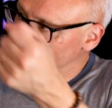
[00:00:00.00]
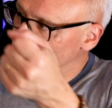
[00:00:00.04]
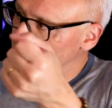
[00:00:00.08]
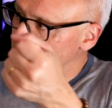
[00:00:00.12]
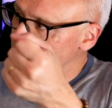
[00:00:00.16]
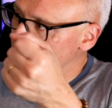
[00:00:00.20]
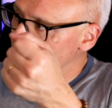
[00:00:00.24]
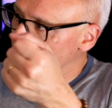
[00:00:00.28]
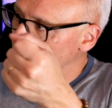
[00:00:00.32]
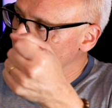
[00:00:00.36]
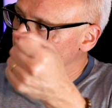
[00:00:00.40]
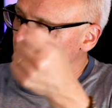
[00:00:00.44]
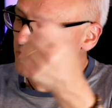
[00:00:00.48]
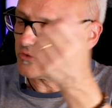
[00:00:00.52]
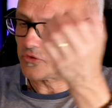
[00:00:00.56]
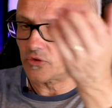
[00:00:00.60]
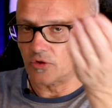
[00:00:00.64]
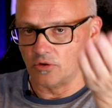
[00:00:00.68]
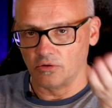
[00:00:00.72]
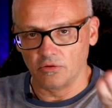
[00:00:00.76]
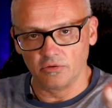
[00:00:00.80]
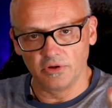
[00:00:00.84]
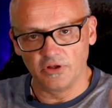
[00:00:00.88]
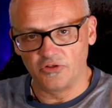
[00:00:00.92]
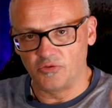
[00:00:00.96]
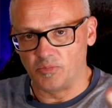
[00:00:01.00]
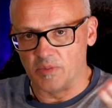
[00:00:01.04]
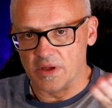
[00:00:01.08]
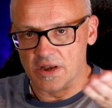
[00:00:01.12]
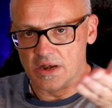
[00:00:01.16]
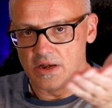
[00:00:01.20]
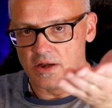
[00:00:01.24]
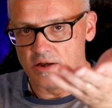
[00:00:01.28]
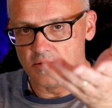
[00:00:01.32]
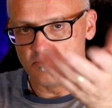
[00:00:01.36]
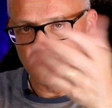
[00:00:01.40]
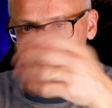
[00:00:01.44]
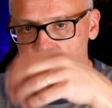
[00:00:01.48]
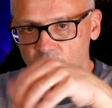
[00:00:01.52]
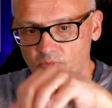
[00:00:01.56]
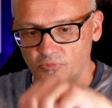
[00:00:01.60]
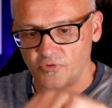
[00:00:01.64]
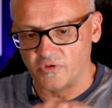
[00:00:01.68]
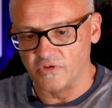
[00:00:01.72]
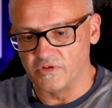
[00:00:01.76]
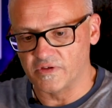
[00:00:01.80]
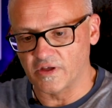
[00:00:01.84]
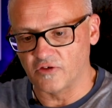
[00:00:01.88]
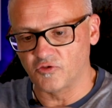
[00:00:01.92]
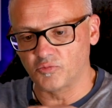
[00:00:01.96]
even now, so it's been,
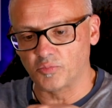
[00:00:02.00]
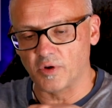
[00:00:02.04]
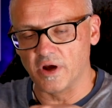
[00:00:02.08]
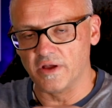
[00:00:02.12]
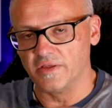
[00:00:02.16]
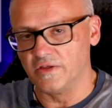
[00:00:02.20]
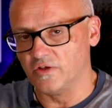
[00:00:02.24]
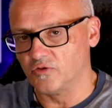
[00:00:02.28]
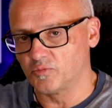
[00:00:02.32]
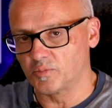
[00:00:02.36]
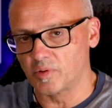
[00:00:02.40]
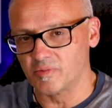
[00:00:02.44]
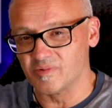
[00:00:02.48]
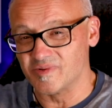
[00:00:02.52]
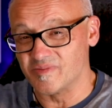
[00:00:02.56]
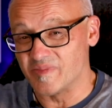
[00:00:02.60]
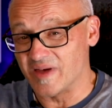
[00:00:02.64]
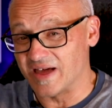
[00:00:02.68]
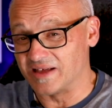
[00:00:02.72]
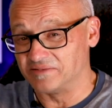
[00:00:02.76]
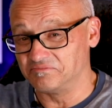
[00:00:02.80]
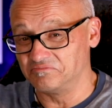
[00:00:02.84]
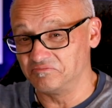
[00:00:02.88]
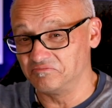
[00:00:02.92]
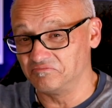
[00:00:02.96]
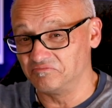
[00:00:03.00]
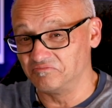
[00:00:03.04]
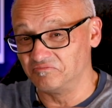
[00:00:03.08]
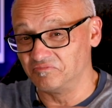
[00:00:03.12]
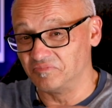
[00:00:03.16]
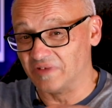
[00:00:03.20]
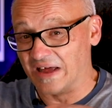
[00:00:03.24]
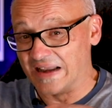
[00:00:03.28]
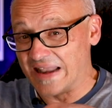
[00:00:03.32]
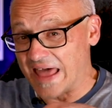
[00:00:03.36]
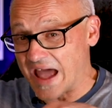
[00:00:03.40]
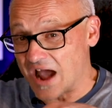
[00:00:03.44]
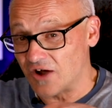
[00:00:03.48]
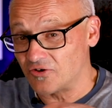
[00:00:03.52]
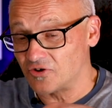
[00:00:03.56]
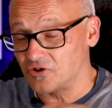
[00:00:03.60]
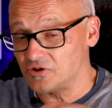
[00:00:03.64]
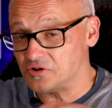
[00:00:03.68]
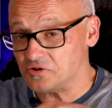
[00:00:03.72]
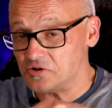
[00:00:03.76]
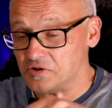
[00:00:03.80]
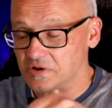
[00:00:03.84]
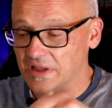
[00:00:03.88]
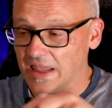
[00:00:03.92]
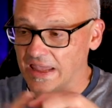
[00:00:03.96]
since I sprayed this, probably about an
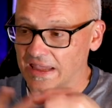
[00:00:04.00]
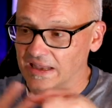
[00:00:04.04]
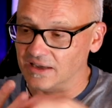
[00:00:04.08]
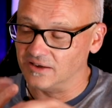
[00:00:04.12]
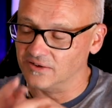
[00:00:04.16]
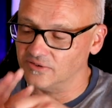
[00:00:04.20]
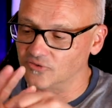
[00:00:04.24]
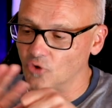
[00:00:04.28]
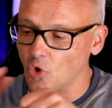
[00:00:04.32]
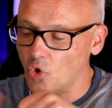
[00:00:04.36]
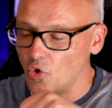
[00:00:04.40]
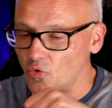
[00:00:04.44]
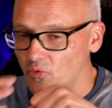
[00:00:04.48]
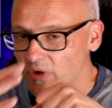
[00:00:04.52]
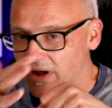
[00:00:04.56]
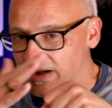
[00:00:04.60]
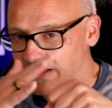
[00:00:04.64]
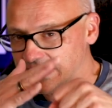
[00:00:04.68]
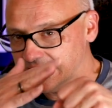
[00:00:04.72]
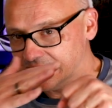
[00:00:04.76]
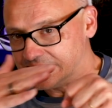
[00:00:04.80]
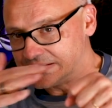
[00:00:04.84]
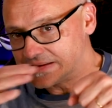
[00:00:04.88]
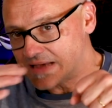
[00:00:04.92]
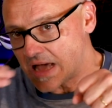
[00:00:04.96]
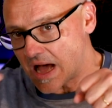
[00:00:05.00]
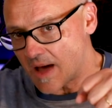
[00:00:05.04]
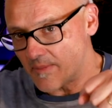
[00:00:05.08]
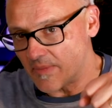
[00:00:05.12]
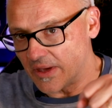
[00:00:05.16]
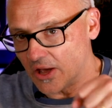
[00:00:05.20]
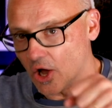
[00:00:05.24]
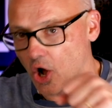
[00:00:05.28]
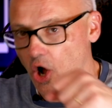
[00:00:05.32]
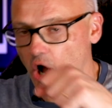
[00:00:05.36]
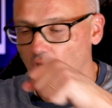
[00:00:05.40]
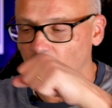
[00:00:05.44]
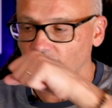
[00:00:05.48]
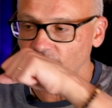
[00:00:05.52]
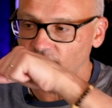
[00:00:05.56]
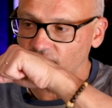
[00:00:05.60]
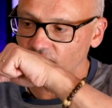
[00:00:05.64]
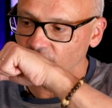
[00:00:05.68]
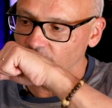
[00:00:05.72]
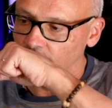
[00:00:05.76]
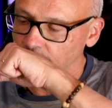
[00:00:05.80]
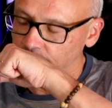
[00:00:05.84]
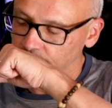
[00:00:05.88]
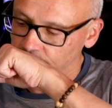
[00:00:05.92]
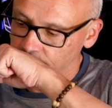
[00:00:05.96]
hour, and already it's coming
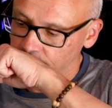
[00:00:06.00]
off.